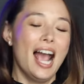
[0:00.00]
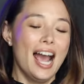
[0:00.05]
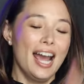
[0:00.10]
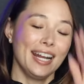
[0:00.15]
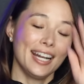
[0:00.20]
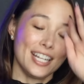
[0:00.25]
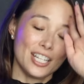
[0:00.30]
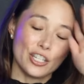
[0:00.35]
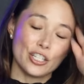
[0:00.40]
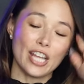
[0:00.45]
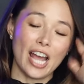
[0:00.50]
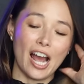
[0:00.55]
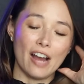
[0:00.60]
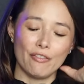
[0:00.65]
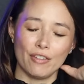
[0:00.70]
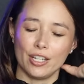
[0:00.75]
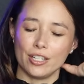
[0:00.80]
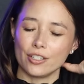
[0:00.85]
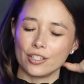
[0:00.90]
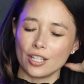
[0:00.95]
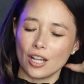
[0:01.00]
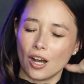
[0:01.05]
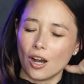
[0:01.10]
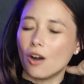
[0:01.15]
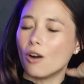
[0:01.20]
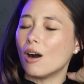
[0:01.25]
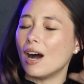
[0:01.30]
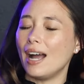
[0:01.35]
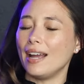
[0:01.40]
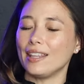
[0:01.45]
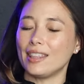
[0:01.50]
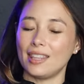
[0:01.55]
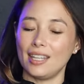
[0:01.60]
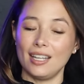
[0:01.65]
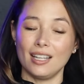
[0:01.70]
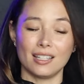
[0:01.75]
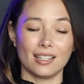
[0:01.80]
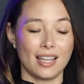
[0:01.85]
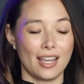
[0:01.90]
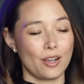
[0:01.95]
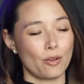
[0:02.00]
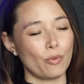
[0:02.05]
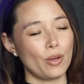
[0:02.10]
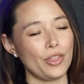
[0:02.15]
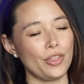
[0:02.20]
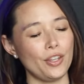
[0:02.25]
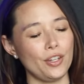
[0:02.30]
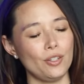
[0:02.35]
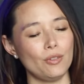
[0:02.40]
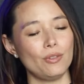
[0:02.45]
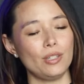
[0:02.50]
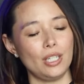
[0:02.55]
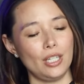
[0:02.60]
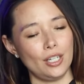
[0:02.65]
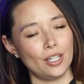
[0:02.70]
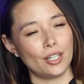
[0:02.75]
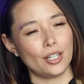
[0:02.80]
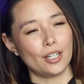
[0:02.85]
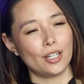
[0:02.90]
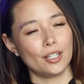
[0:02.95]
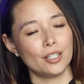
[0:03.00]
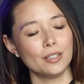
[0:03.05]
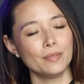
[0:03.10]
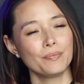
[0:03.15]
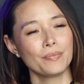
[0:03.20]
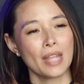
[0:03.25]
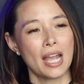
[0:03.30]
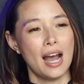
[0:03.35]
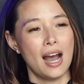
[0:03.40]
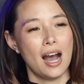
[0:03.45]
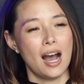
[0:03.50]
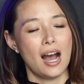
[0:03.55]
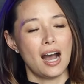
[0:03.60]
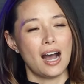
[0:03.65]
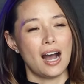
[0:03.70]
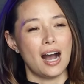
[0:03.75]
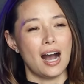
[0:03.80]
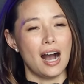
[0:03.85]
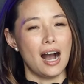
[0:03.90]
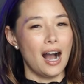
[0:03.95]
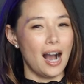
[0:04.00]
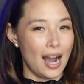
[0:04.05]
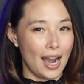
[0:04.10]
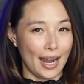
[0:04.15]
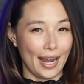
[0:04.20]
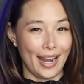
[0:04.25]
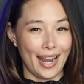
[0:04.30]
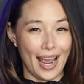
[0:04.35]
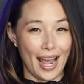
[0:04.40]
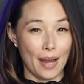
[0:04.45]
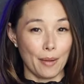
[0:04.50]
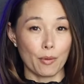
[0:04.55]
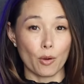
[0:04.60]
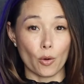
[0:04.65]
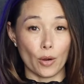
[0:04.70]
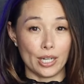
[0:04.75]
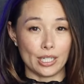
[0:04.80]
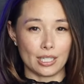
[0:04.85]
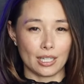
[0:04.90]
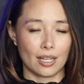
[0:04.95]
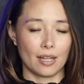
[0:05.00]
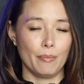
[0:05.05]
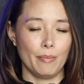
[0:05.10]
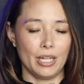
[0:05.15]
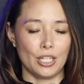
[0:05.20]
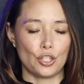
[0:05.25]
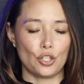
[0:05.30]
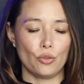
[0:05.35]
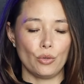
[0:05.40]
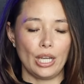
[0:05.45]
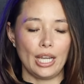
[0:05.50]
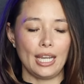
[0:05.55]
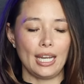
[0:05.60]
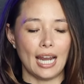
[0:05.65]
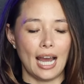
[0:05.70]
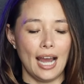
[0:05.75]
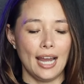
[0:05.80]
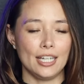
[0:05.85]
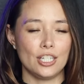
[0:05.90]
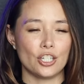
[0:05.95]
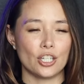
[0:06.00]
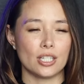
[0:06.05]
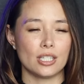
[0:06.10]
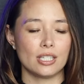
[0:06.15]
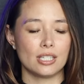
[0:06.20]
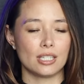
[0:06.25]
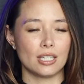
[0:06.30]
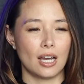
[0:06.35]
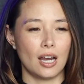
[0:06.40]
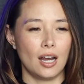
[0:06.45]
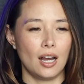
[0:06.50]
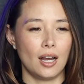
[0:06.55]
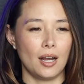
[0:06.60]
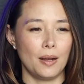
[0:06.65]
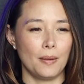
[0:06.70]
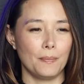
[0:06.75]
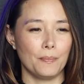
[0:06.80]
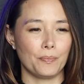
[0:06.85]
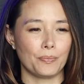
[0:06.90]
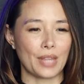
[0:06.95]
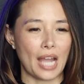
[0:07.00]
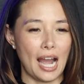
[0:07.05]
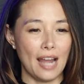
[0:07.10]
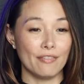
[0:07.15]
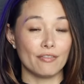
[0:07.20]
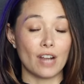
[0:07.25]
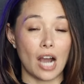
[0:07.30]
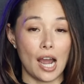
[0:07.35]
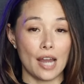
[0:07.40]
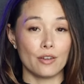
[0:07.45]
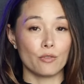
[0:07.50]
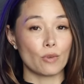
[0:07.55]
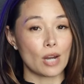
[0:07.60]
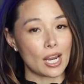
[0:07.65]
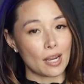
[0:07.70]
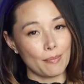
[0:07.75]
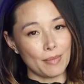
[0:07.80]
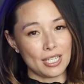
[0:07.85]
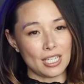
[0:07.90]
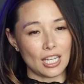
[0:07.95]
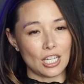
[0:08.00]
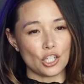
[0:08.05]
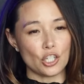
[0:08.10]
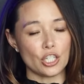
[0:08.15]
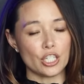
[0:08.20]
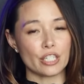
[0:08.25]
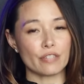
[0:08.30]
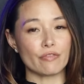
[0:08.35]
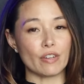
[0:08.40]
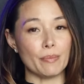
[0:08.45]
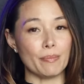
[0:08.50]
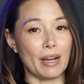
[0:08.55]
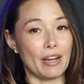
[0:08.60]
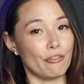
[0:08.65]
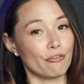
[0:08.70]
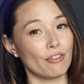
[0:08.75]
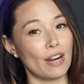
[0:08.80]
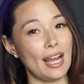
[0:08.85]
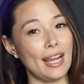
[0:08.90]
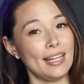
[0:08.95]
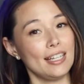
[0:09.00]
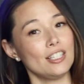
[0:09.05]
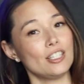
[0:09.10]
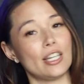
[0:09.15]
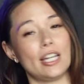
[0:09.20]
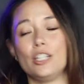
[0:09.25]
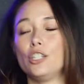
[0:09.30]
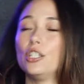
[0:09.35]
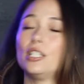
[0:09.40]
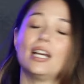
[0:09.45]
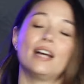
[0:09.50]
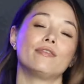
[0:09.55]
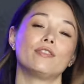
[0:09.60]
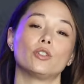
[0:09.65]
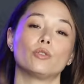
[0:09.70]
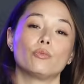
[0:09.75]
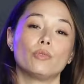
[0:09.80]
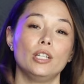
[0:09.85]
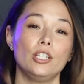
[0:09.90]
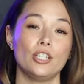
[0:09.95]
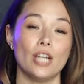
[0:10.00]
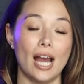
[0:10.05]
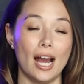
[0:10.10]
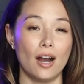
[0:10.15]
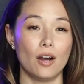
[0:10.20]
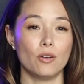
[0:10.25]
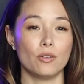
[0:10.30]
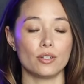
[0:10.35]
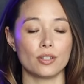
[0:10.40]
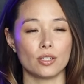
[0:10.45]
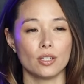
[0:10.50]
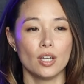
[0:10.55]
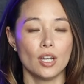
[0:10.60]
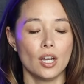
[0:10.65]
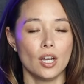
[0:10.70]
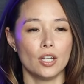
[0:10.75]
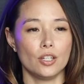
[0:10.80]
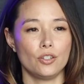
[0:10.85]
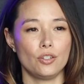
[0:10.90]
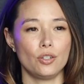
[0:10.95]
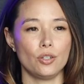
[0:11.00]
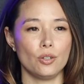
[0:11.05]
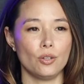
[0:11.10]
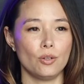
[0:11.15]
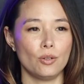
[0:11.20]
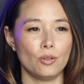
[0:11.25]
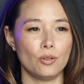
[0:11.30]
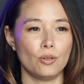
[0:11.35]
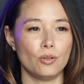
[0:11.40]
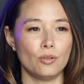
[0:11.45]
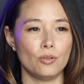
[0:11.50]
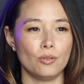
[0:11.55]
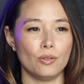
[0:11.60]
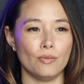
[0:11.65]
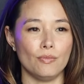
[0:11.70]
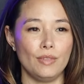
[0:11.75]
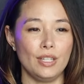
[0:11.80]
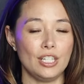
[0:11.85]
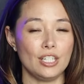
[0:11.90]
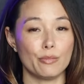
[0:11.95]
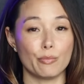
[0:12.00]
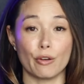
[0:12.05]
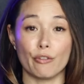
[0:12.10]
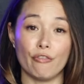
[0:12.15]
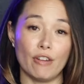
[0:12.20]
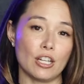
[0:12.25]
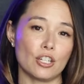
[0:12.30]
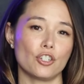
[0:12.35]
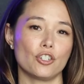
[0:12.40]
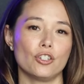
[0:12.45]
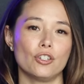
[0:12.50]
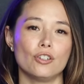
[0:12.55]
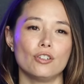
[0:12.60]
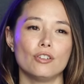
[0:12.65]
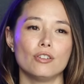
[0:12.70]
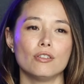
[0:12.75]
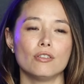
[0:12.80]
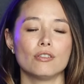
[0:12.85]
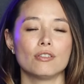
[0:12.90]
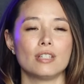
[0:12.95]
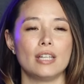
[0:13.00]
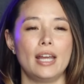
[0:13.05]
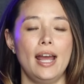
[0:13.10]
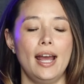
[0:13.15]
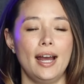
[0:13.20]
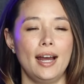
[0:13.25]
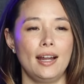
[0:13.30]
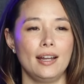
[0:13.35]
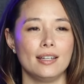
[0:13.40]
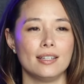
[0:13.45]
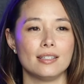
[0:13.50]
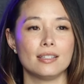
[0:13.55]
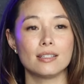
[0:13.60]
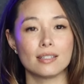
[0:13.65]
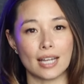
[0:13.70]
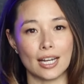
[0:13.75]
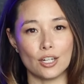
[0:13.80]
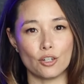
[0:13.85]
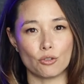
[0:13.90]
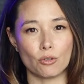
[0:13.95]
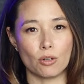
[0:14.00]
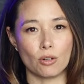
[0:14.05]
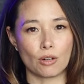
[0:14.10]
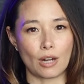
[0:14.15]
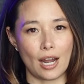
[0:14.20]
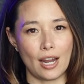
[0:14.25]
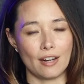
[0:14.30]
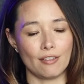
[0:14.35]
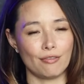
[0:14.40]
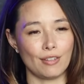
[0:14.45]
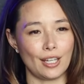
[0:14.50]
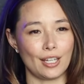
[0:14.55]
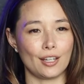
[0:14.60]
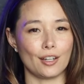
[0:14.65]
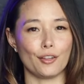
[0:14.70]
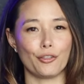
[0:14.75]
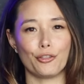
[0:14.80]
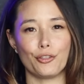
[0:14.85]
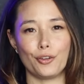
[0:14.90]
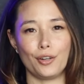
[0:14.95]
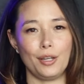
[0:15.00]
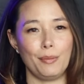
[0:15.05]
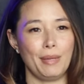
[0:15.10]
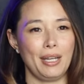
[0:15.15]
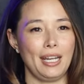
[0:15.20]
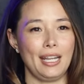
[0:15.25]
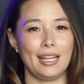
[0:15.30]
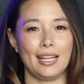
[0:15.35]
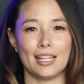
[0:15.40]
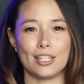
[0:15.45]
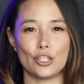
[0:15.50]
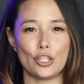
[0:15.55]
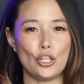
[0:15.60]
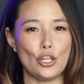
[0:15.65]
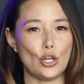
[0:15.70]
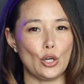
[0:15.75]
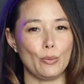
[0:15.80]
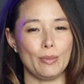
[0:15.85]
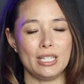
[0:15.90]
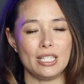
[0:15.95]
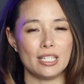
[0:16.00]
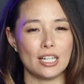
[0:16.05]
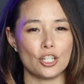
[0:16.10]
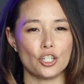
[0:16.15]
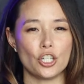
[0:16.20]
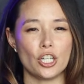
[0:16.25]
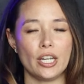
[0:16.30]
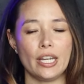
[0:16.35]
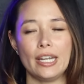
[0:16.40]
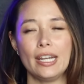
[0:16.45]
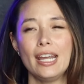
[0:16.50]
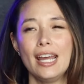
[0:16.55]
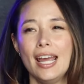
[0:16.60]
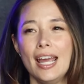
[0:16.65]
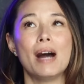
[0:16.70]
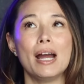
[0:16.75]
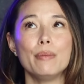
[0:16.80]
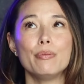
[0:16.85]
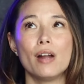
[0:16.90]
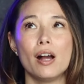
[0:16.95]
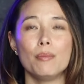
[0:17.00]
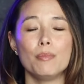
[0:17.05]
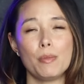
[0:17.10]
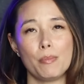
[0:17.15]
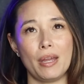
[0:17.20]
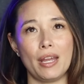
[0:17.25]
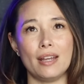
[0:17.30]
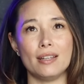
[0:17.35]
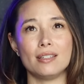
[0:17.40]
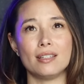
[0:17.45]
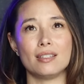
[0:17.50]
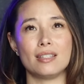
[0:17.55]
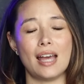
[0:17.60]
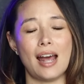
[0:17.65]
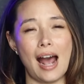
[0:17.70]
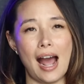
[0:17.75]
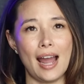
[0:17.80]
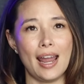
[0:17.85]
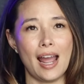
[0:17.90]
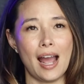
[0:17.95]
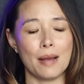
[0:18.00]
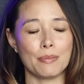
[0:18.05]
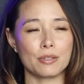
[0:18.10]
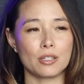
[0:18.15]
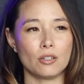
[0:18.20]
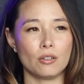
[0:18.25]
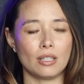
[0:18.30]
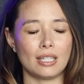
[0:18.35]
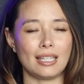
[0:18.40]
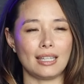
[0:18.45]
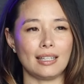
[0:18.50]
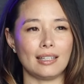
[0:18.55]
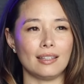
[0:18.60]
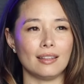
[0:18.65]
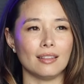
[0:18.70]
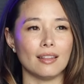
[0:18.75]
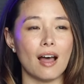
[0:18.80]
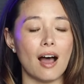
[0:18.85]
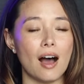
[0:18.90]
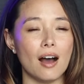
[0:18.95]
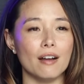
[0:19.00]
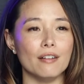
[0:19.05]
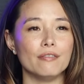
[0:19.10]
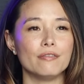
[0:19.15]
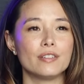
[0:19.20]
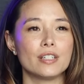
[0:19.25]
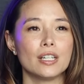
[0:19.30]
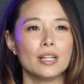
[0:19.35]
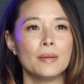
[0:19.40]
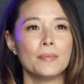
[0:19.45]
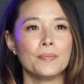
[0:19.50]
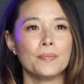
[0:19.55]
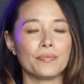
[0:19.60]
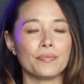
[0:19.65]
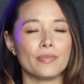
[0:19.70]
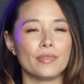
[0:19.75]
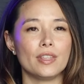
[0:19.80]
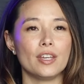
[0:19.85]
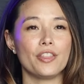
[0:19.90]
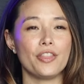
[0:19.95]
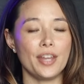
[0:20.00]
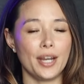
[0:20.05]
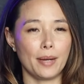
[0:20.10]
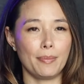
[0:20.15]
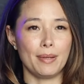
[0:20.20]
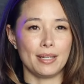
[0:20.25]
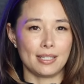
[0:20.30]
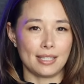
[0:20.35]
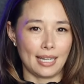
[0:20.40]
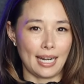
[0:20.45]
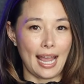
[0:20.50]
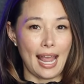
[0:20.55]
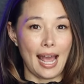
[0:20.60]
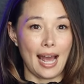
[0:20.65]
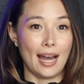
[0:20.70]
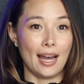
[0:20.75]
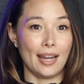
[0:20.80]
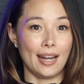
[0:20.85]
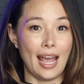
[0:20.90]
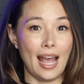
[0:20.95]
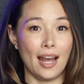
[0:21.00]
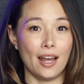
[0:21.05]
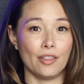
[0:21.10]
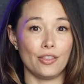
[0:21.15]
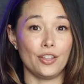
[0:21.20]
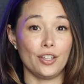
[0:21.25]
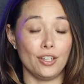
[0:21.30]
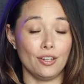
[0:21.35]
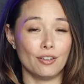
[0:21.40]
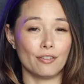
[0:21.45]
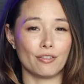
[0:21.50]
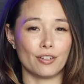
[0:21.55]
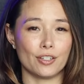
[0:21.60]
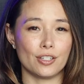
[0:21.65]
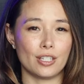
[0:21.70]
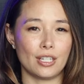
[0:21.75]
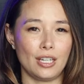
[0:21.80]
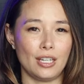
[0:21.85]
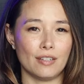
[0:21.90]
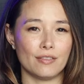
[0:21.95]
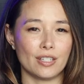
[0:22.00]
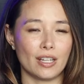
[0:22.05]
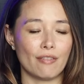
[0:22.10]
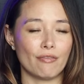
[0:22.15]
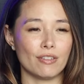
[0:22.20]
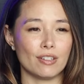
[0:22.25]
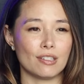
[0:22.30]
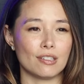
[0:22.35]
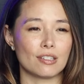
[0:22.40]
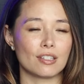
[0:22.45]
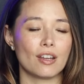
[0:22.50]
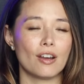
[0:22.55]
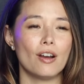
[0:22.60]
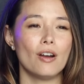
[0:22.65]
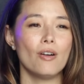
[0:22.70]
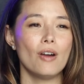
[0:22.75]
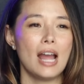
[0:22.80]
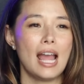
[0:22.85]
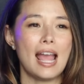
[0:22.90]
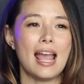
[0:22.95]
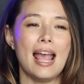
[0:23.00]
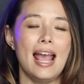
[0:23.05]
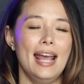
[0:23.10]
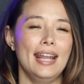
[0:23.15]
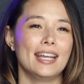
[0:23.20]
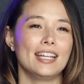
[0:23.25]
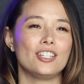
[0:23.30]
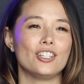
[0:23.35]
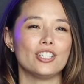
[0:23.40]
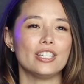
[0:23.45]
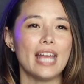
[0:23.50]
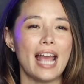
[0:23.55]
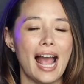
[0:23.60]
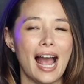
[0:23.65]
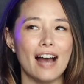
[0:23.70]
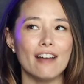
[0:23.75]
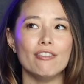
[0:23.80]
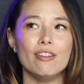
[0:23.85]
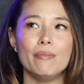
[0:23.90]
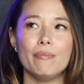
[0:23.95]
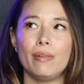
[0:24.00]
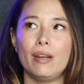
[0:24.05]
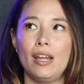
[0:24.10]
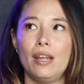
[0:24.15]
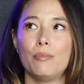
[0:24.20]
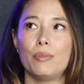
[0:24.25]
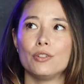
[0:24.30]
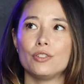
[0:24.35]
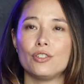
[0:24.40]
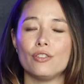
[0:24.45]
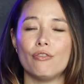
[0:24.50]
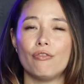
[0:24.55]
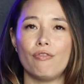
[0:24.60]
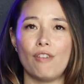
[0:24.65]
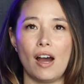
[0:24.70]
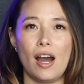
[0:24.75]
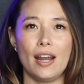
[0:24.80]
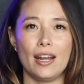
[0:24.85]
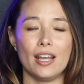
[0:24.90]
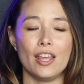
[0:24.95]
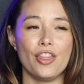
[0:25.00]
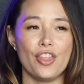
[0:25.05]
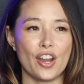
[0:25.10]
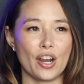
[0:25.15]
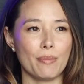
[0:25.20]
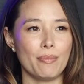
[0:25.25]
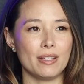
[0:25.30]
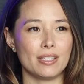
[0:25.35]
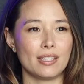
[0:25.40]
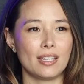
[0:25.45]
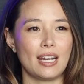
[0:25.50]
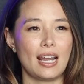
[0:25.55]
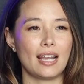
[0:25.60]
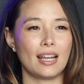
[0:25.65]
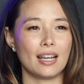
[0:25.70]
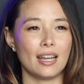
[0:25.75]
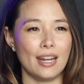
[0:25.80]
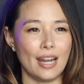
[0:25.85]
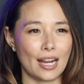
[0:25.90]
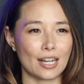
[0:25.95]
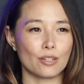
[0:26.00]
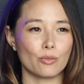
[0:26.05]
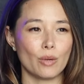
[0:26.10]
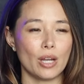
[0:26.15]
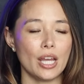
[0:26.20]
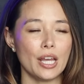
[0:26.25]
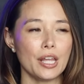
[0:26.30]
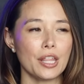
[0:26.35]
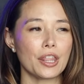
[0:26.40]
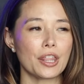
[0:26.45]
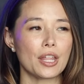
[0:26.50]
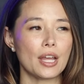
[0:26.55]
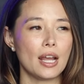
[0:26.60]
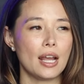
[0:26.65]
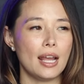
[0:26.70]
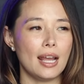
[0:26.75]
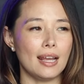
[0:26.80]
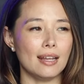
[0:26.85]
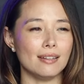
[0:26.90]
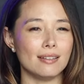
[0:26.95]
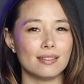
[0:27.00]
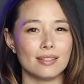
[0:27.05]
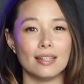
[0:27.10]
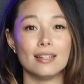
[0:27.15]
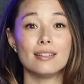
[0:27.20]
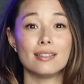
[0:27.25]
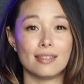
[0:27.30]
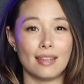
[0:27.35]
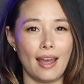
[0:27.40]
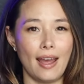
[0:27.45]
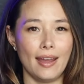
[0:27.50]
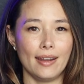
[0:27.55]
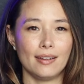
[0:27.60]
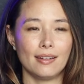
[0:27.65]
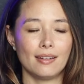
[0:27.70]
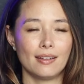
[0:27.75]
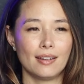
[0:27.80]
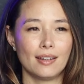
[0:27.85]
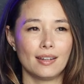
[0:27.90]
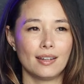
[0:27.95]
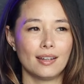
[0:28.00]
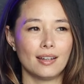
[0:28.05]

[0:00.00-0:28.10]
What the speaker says: And I just haven't. So I think with the new year, I am going to commit to it. I've gotten recommendations from my friends. I just have to reach out to these professionals and schedule kind of like a 30-minute get to know me session. My problem is that I absolutely loved the therapist that I had at the University of San Francisco, and I just haven't been able to find a therapist that I connect with since then.